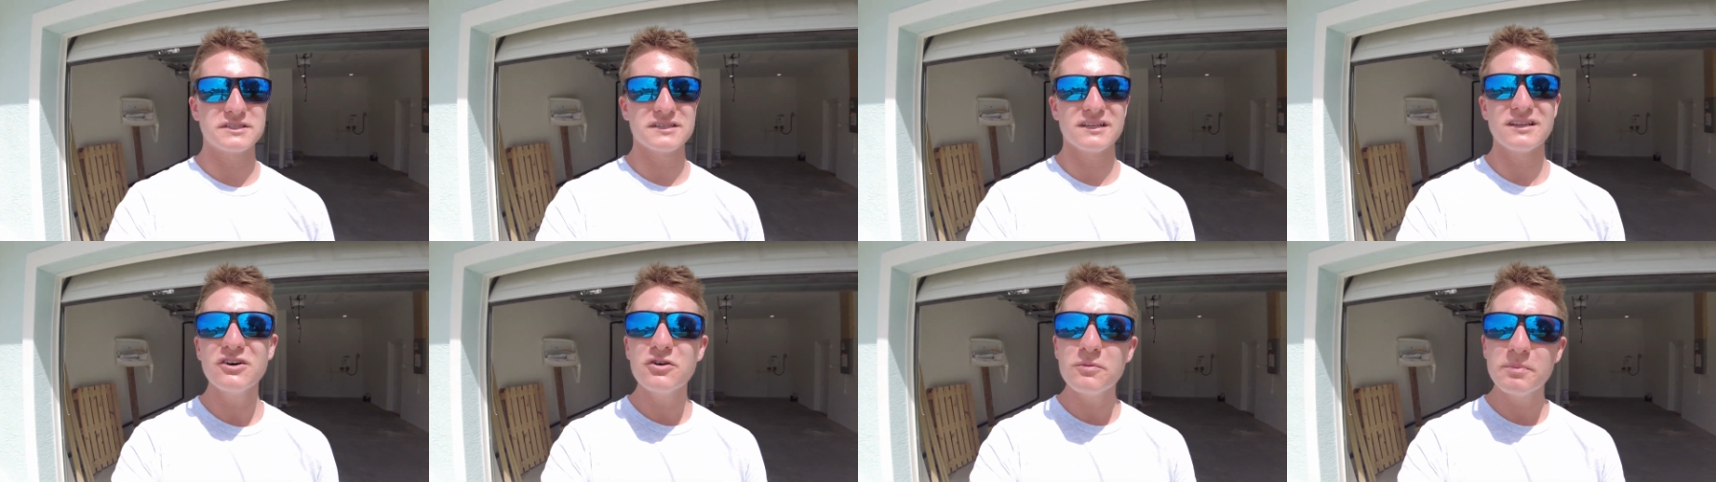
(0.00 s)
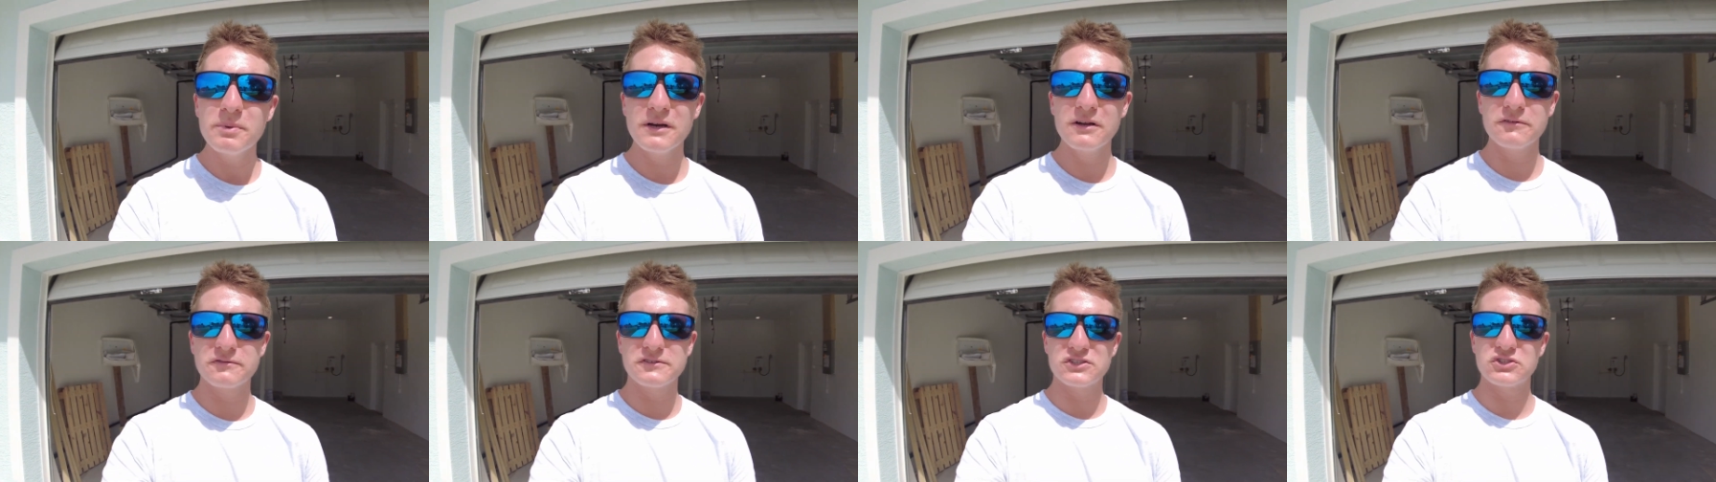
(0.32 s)
was a
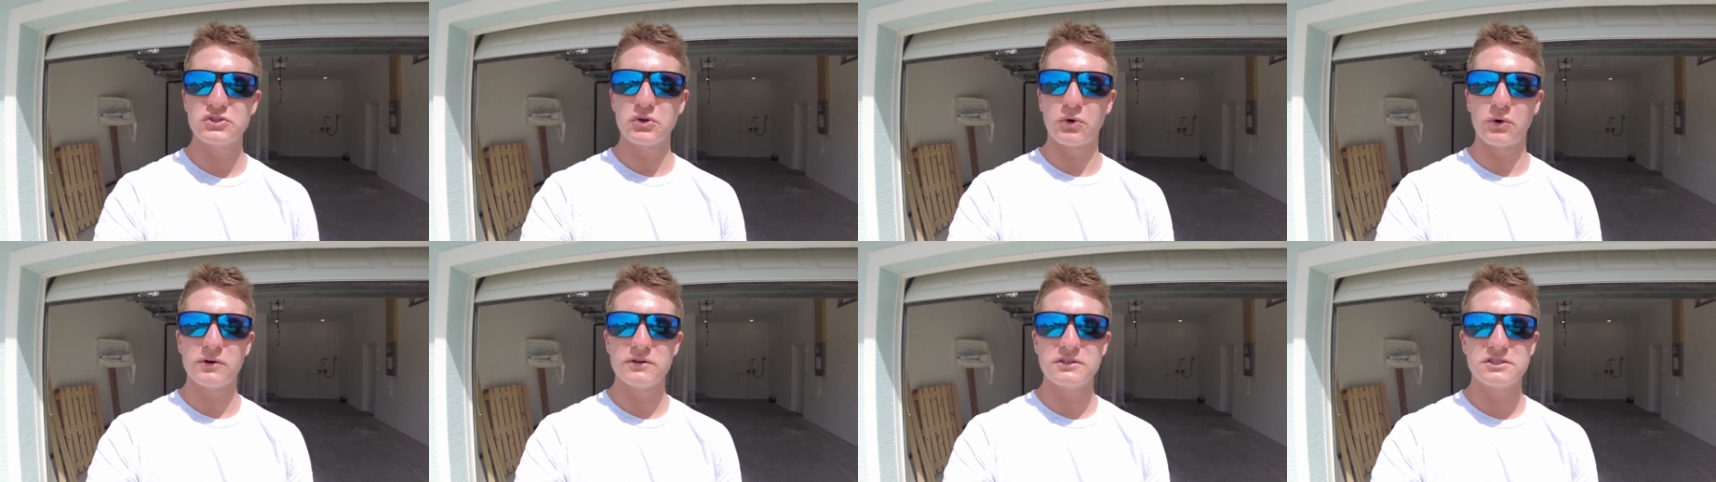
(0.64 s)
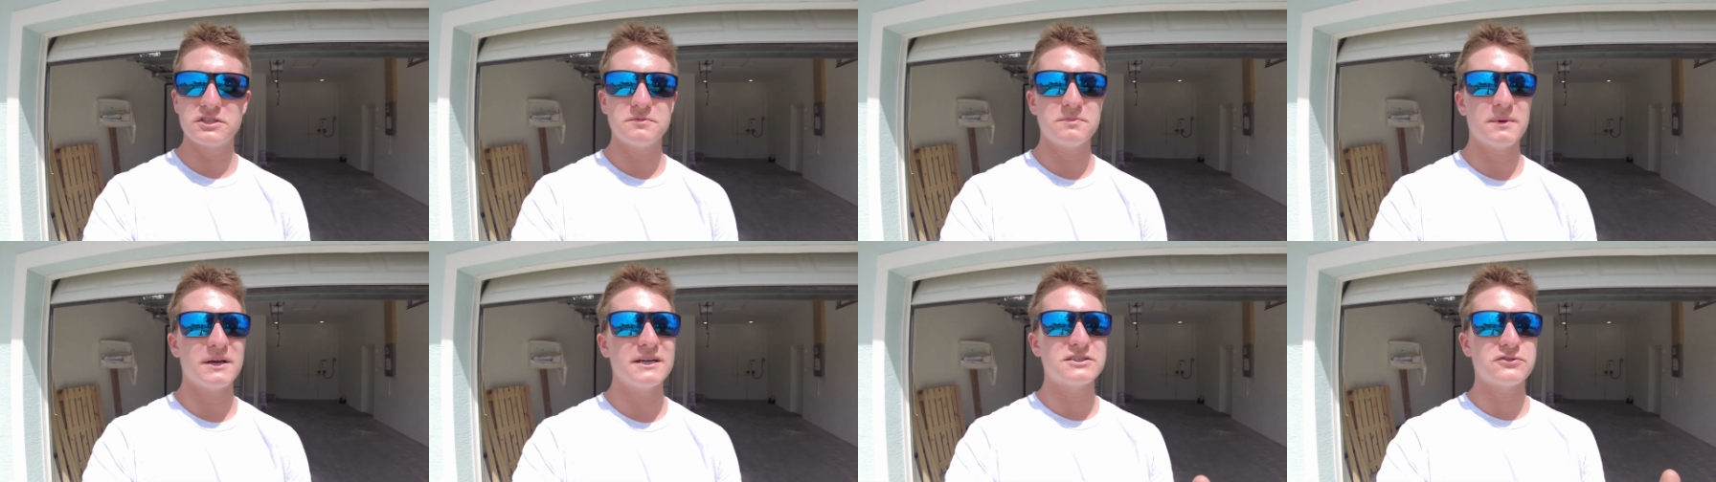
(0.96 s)
little bit of
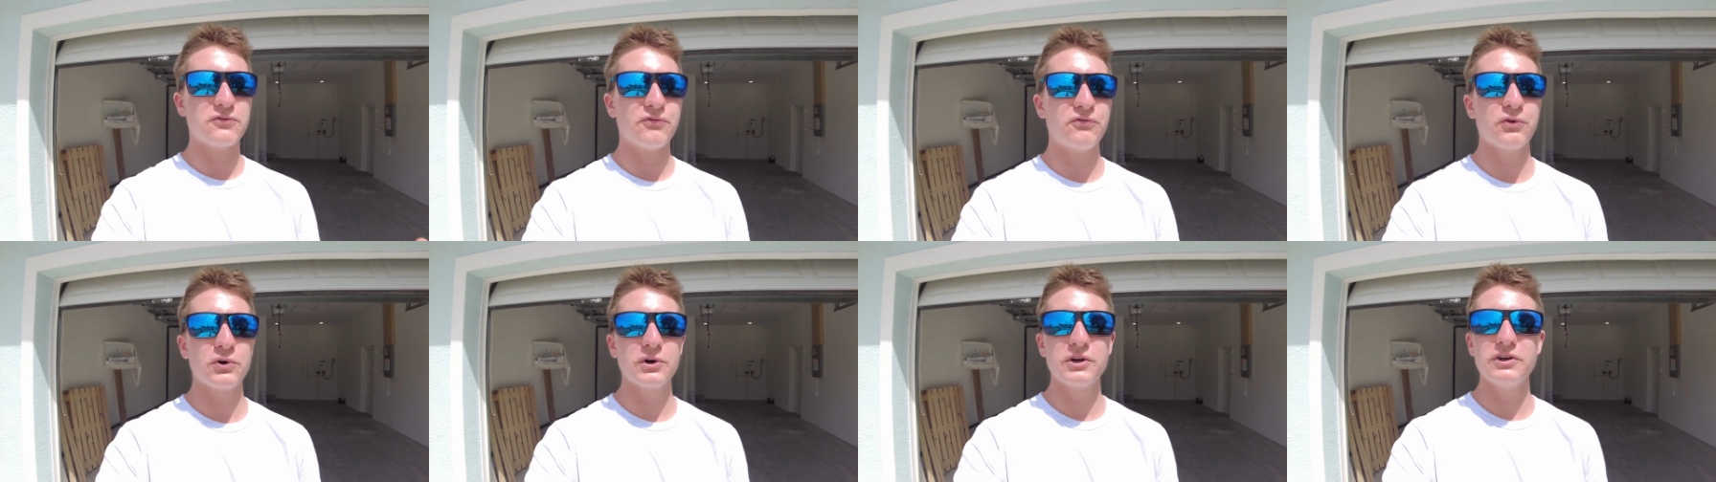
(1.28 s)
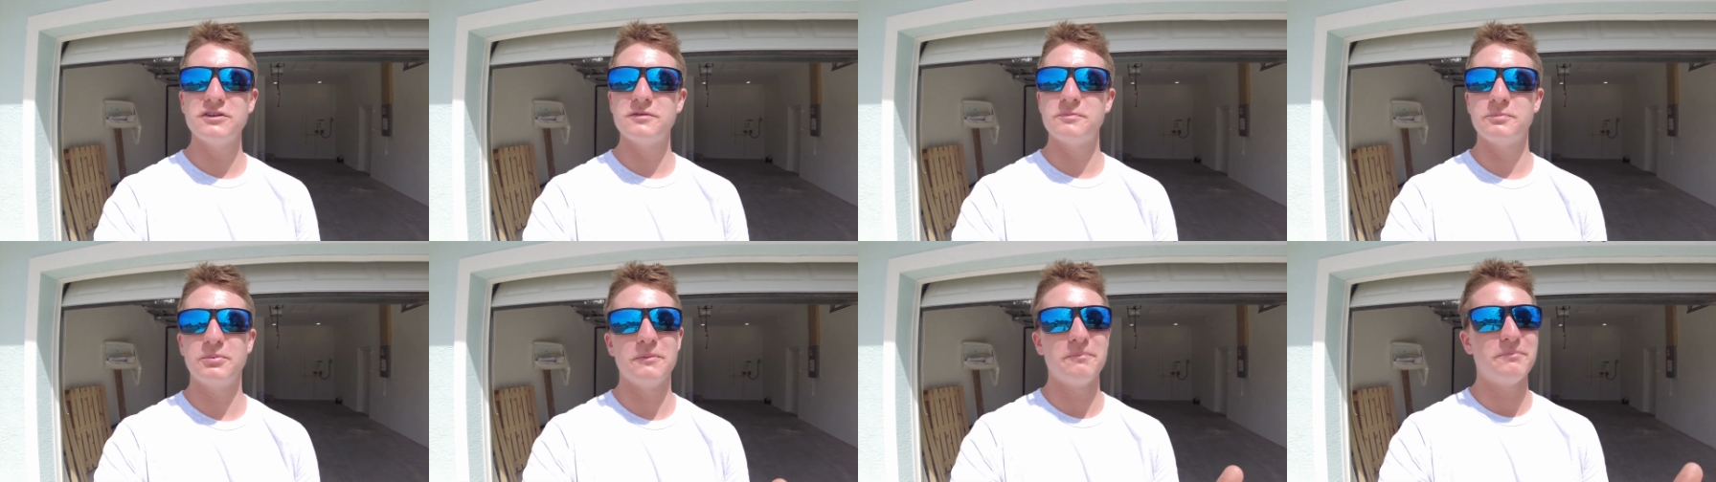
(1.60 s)
storage space
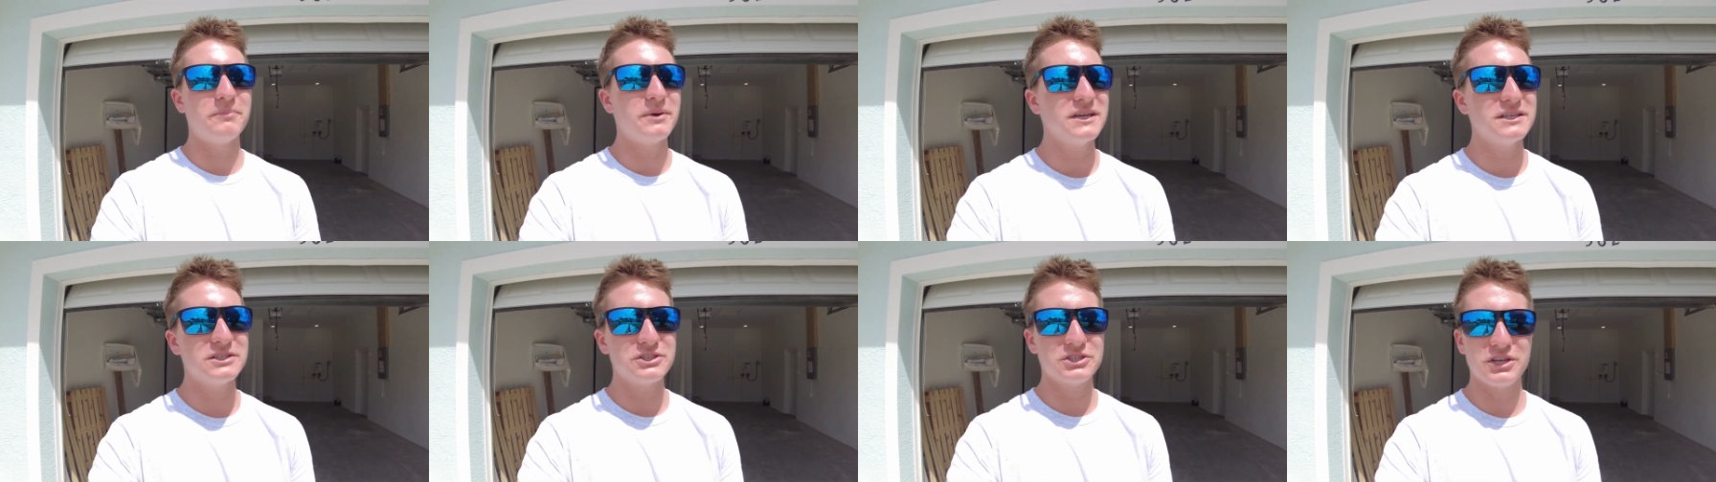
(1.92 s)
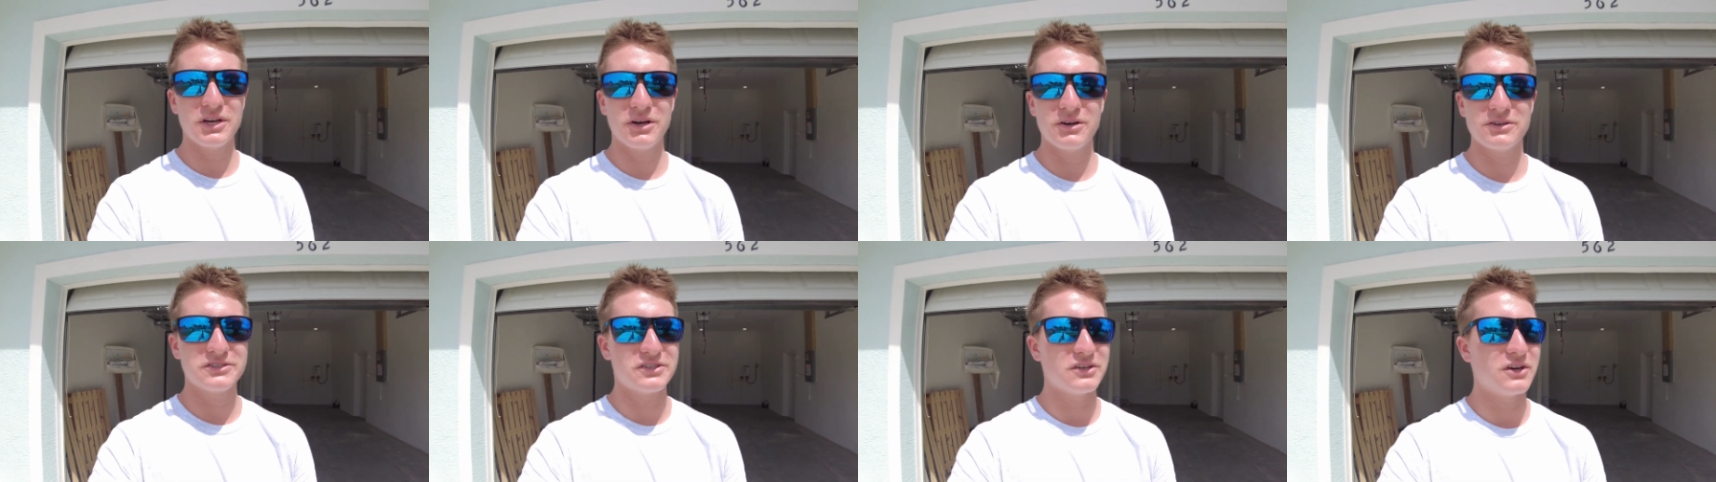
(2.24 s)
for you to put
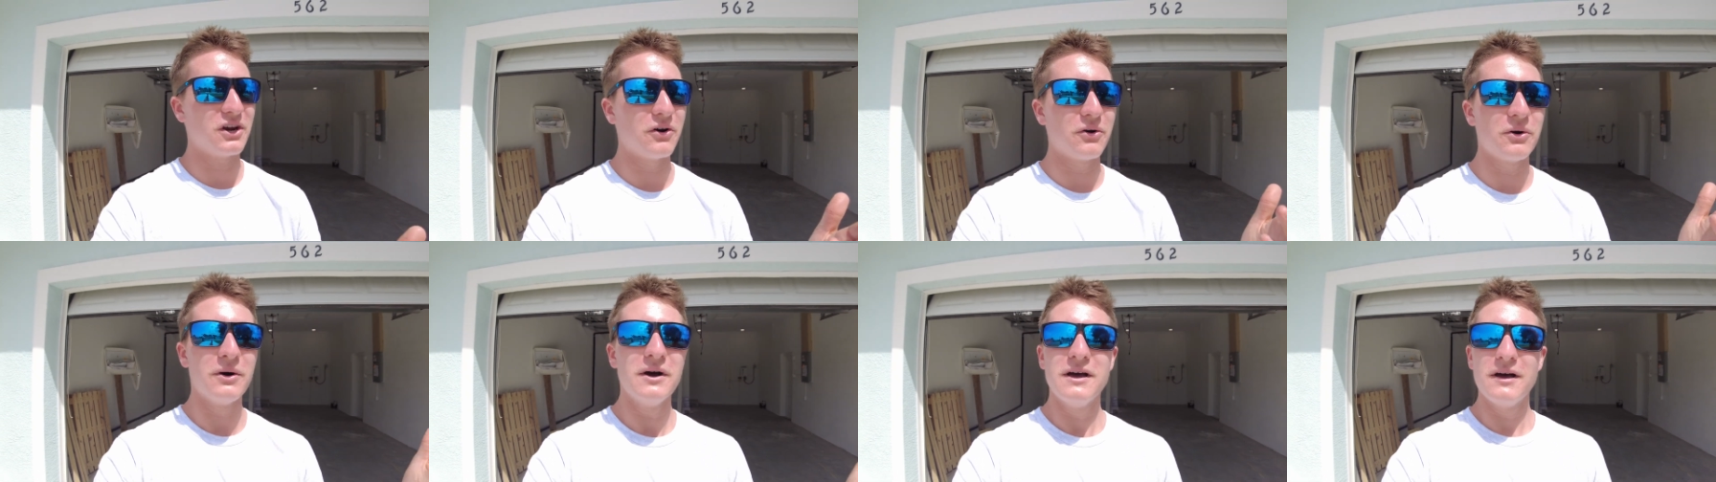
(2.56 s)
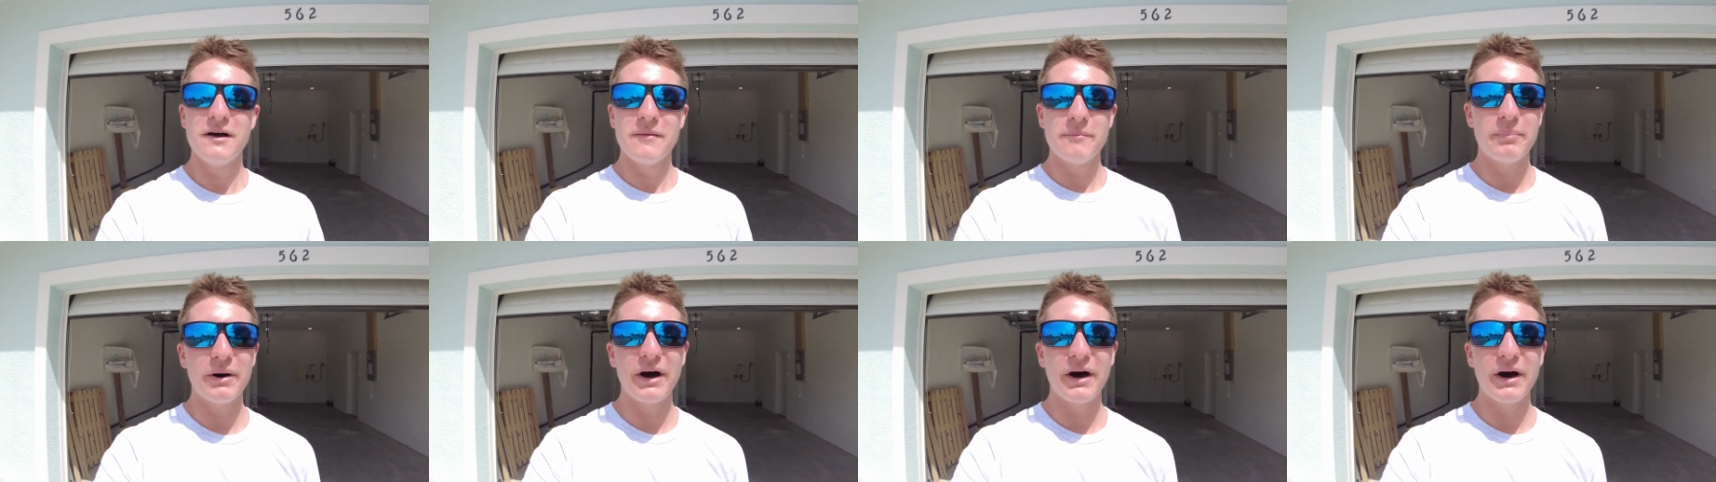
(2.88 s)
beach chairs, you know,